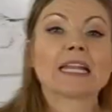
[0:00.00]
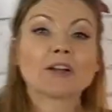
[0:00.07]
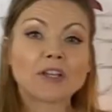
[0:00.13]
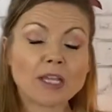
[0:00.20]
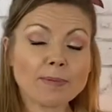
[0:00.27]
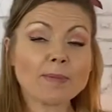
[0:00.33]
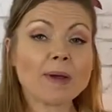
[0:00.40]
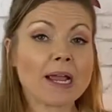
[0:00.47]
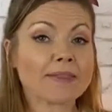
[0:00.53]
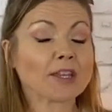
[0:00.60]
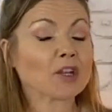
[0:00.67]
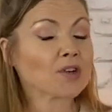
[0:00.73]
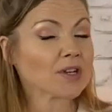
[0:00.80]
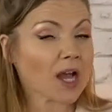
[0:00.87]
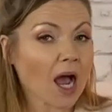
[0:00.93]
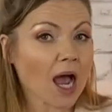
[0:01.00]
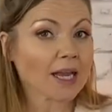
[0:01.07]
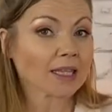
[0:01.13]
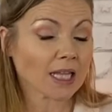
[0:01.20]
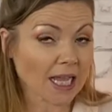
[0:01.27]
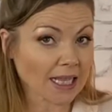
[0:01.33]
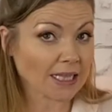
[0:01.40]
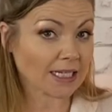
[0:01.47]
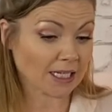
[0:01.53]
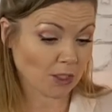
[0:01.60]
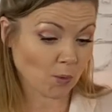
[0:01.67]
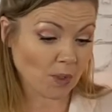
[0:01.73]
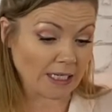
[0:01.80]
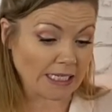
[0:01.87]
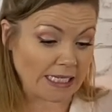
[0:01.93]
Now keep in mind that you're not likely gonna
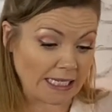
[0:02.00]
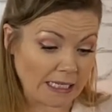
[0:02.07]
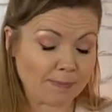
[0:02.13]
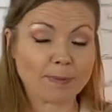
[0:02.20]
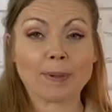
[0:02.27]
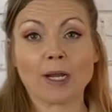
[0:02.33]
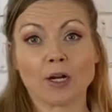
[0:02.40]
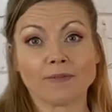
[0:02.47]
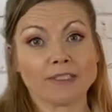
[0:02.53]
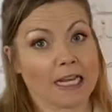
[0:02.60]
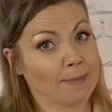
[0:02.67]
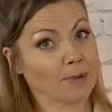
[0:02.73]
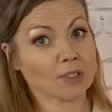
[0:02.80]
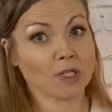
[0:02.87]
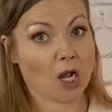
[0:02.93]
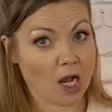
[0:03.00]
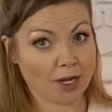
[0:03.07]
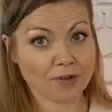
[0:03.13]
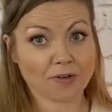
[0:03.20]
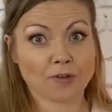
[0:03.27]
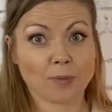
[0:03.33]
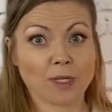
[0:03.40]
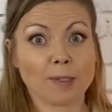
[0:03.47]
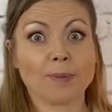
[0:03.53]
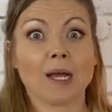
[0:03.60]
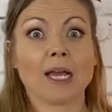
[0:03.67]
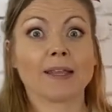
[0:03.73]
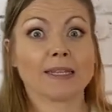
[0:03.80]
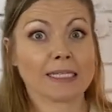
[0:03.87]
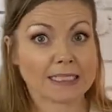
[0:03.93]
wanna keep a pair of diapers on your Sweetie
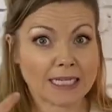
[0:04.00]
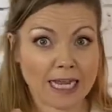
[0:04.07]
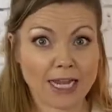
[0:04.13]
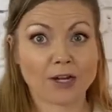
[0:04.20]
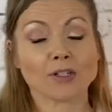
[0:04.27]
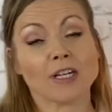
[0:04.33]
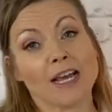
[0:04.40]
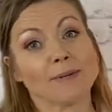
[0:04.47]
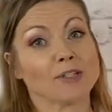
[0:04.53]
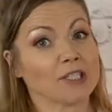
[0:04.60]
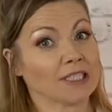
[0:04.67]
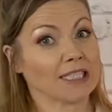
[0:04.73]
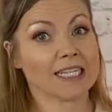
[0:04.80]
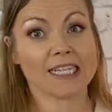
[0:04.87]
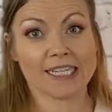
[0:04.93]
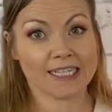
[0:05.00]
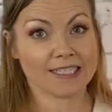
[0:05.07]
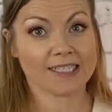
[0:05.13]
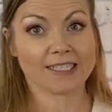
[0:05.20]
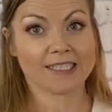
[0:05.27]
Pie the entire time she's in heat.